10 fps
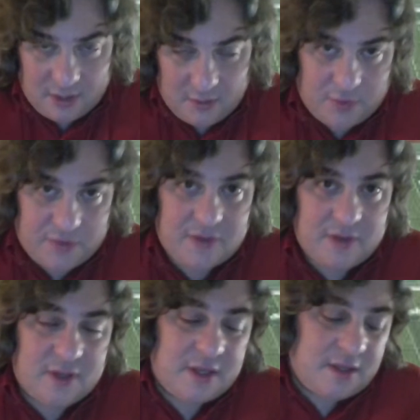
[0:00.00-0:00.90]
with
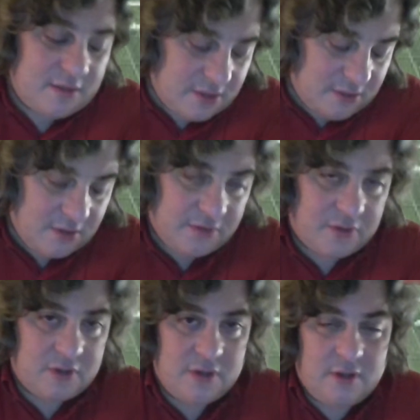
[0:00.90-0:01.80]
a
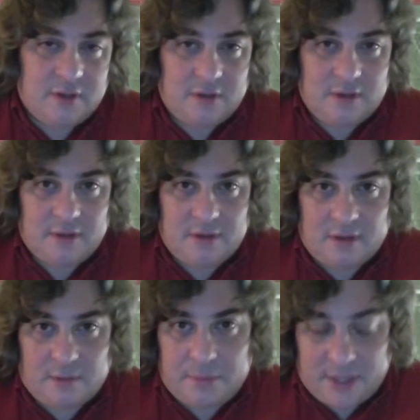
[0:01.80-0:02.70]
turnover,
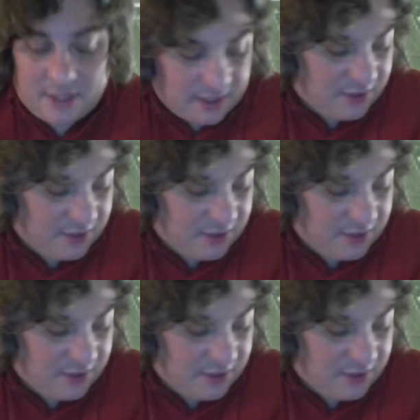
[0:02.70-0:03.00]
a PI